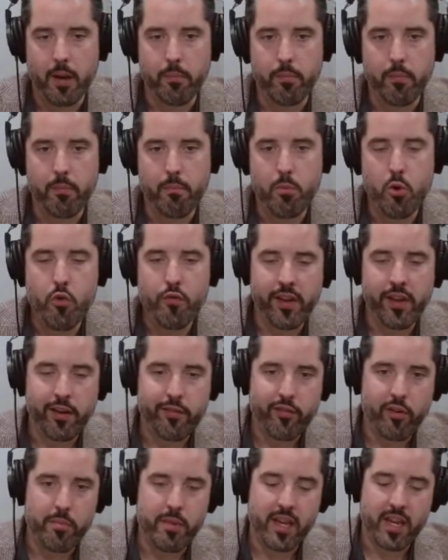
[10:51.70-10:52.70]
moving
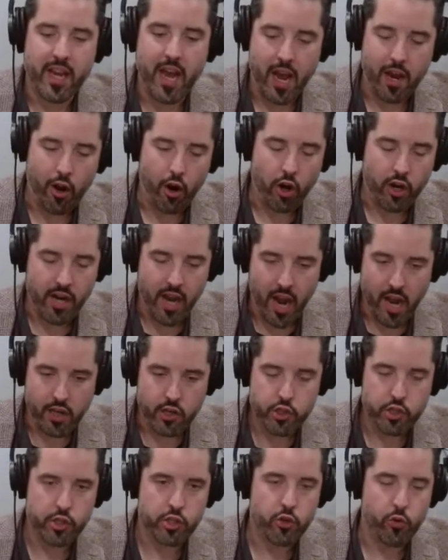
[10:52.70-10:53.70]
from our
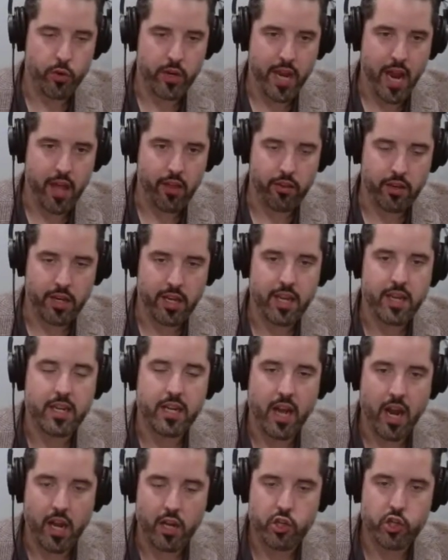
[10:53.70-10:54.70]
conscious reality and
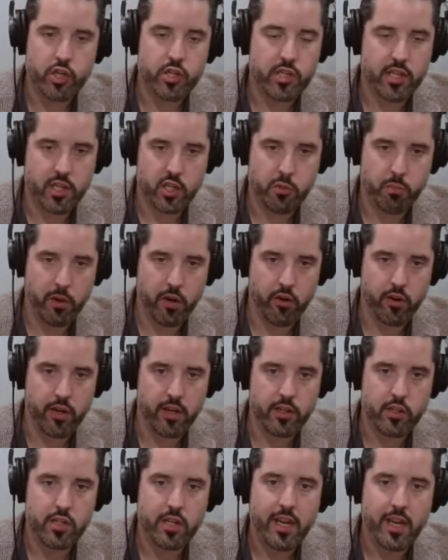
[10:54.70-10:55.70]
conscious
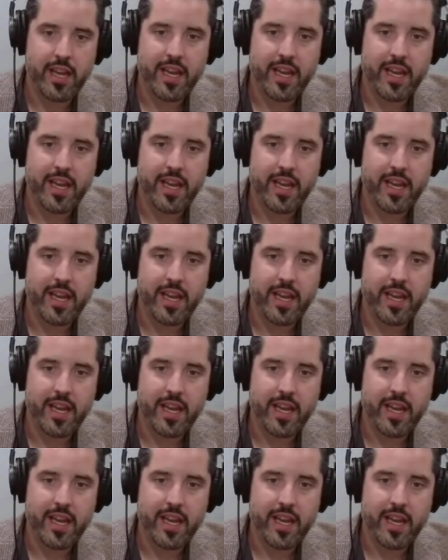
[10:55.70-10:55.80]
experience